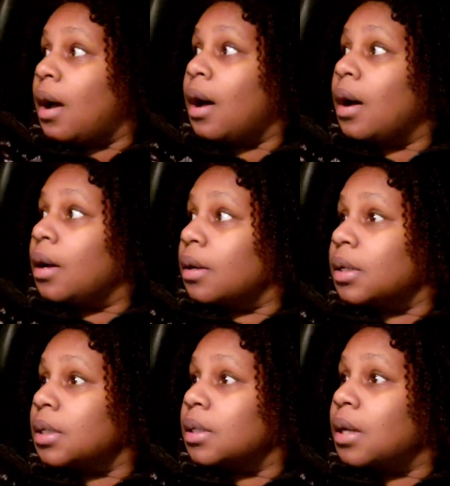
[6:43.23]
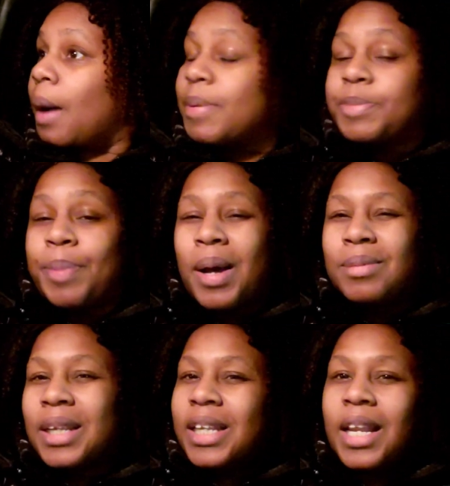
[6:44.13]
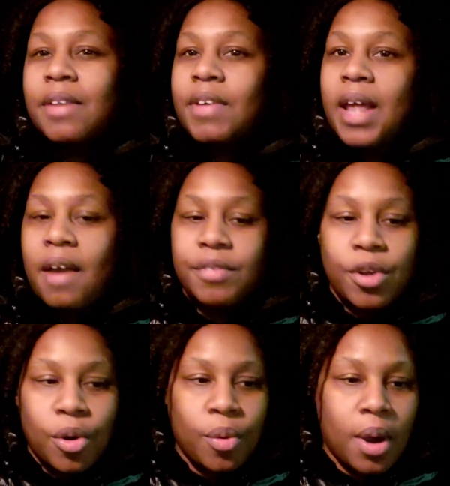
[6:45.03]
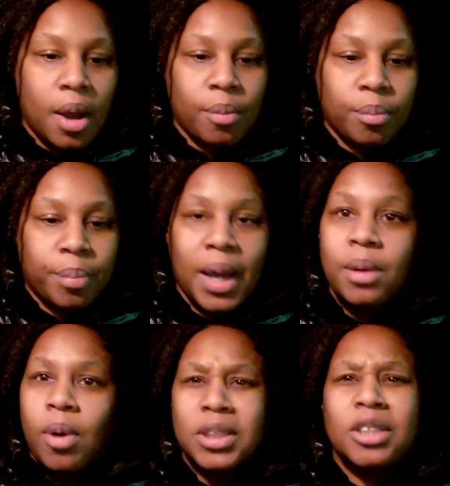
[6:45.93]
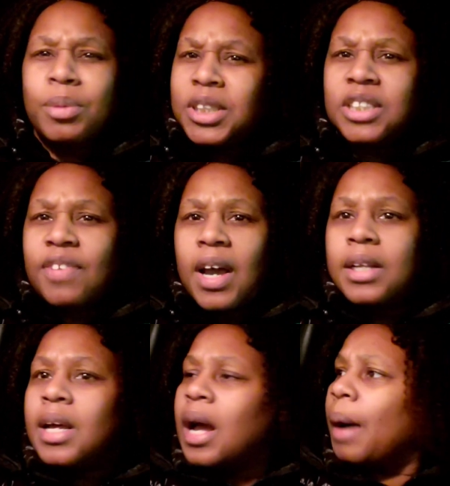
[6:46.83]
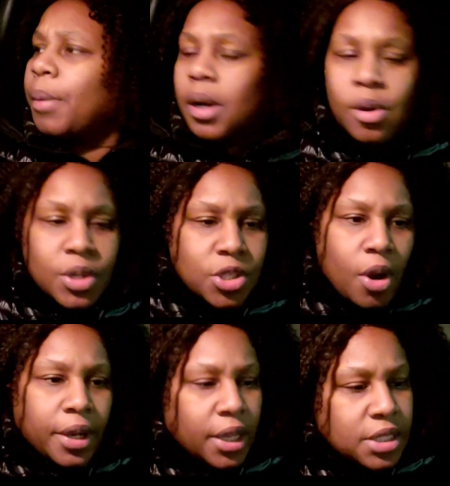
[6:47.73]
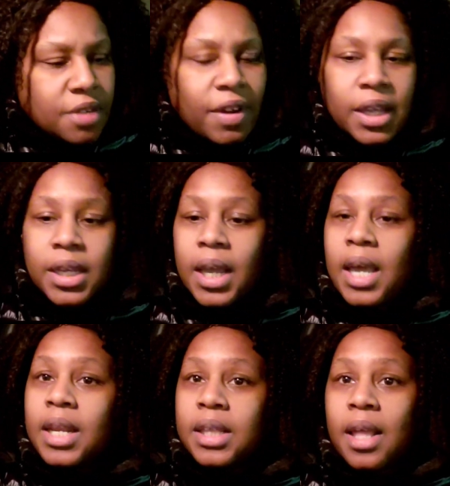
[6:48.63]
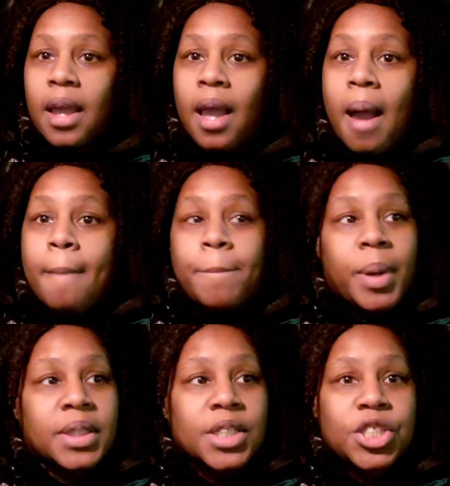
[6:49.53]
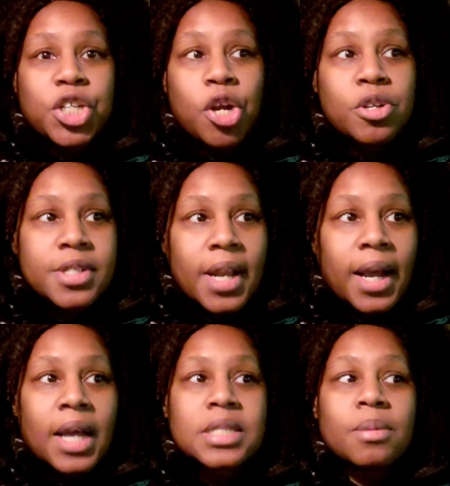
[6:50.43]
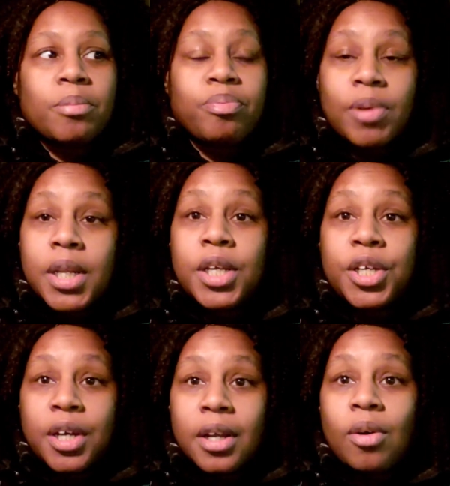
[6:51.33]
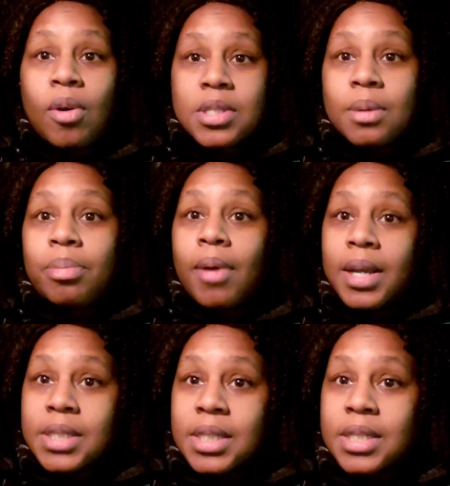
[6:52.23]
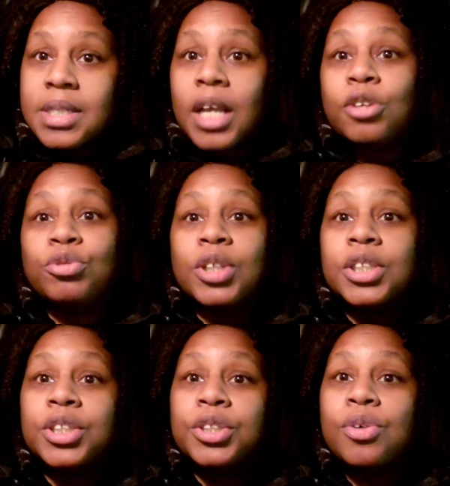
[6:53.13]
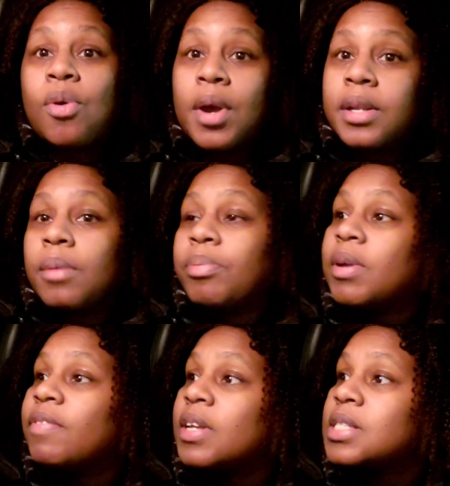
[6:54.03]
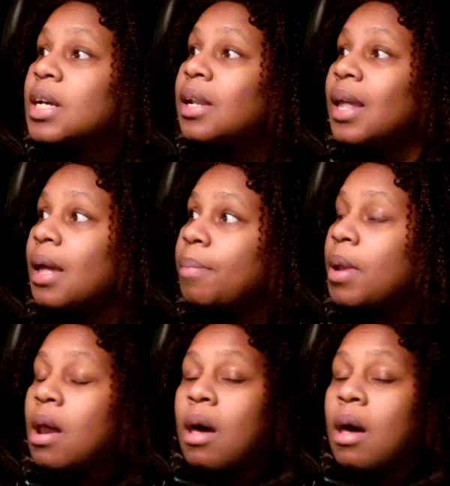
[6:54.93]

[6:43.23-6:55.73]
I was bummed that they didn't really have no body washes, which is fine. I'm gonna go on Target and see if I can get anything. But the detergent, I got some pretty good, awesome prices, like you just saw in the previous clip.